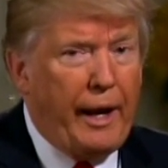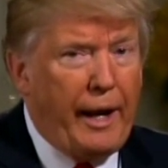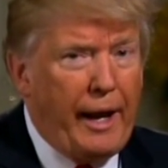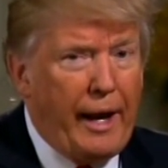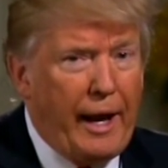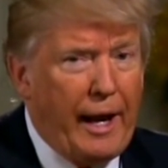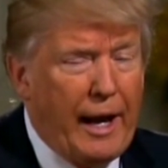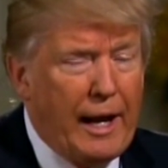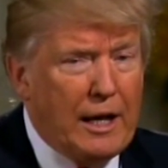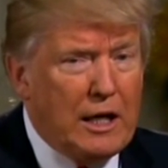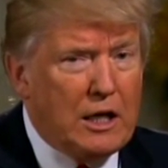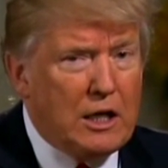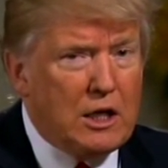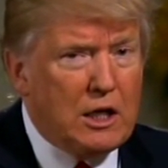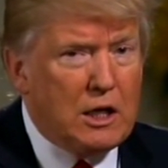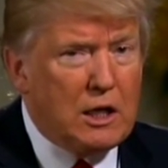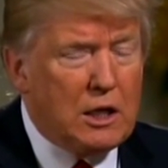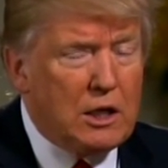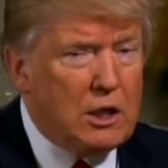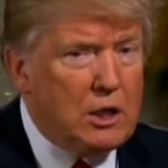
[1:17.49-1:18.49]
And
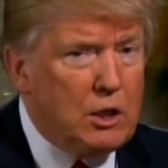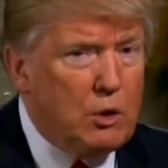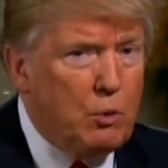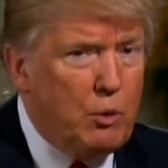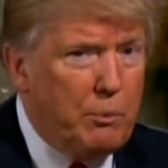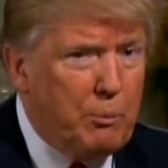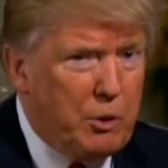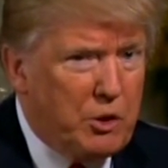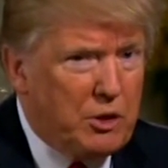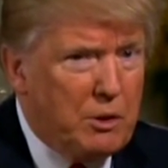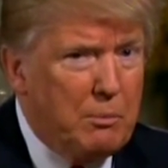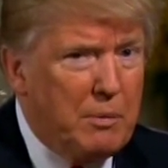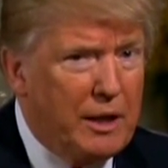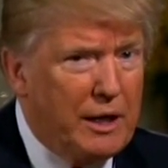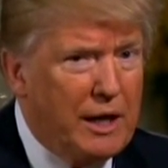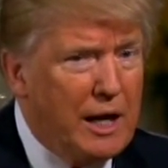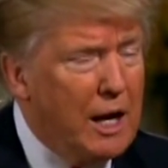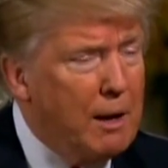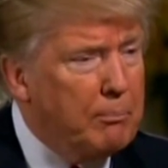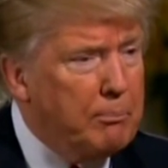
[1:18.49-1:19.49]
we put the
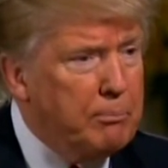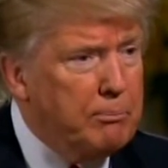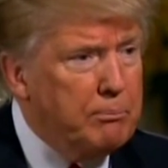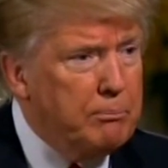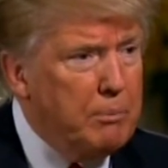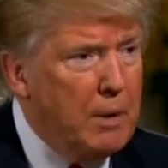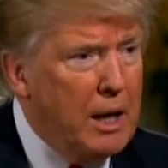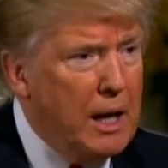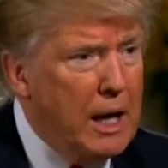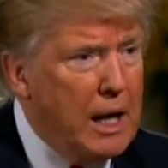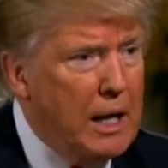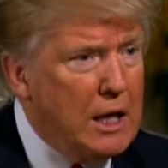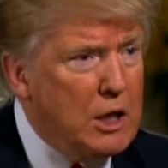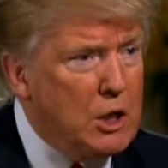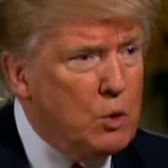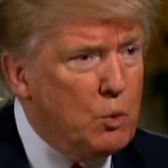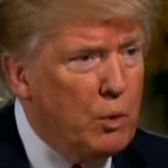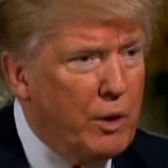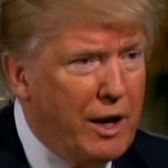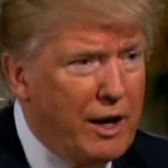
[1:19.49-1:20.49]
money up,
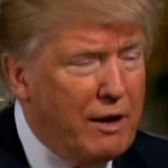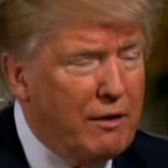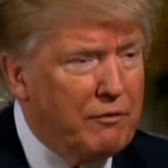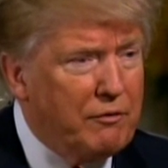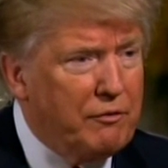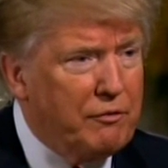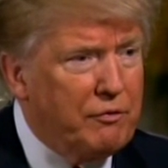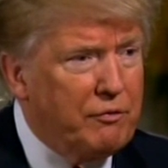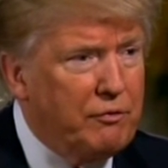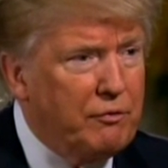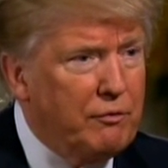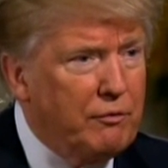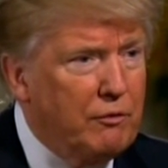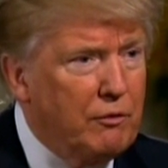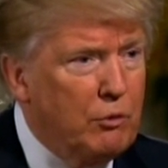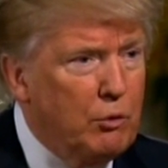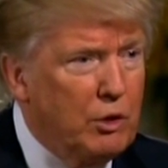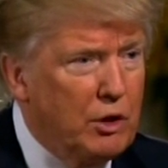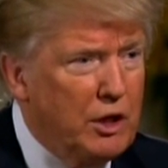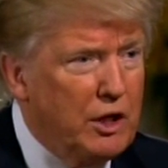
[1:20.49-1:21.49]
and we have
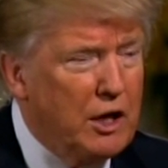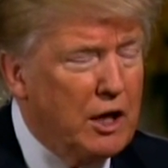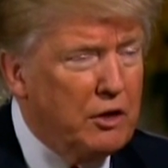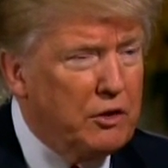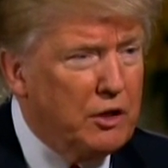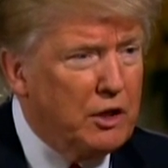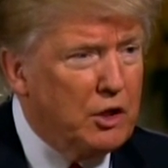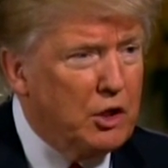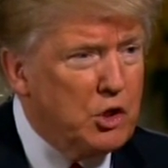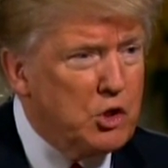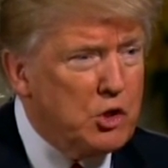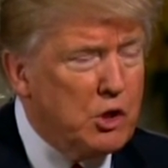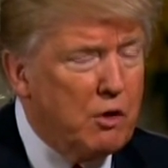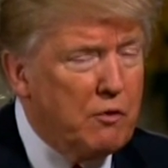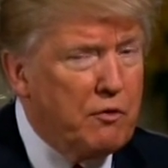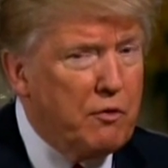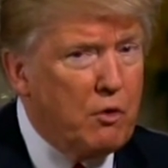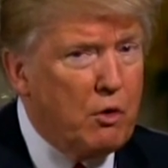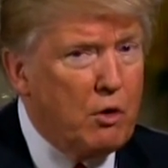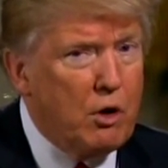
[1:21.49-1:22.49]
really nothing to show
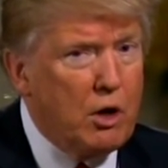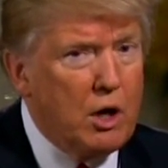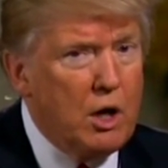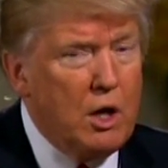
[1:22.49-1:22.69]
for it.